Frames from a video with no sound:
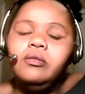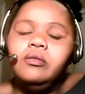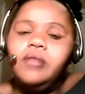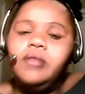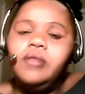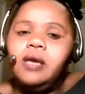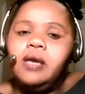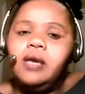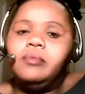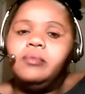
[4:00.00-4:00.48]

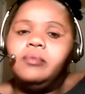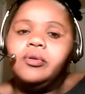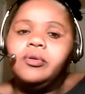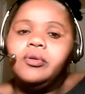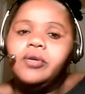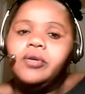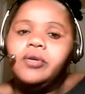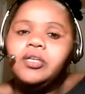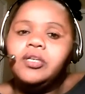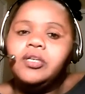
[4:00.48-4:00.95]
the
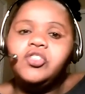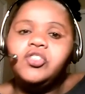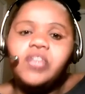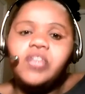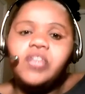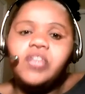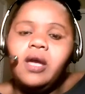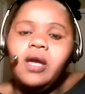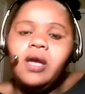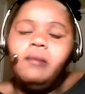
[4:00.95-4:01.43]
employee
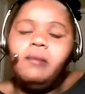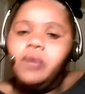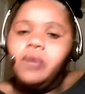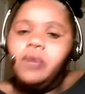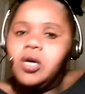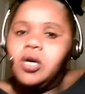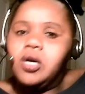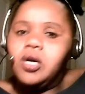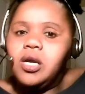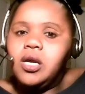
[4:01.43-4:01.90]
check,
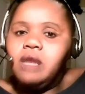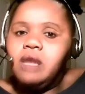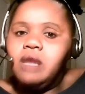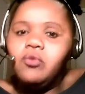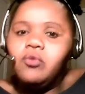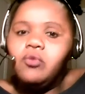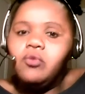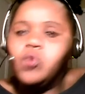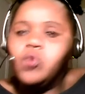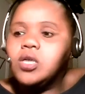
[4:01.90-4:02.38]
but
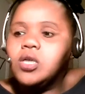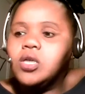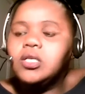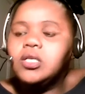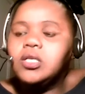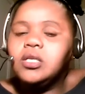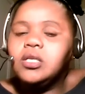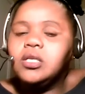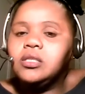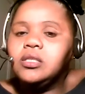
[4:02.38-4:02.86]
everyone
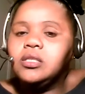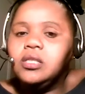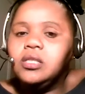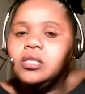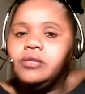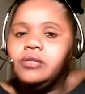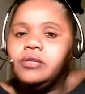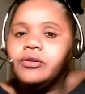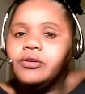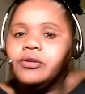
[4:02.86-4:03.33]
is
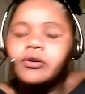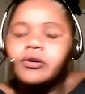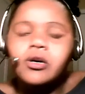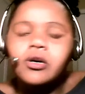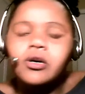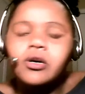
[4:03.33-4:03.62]
either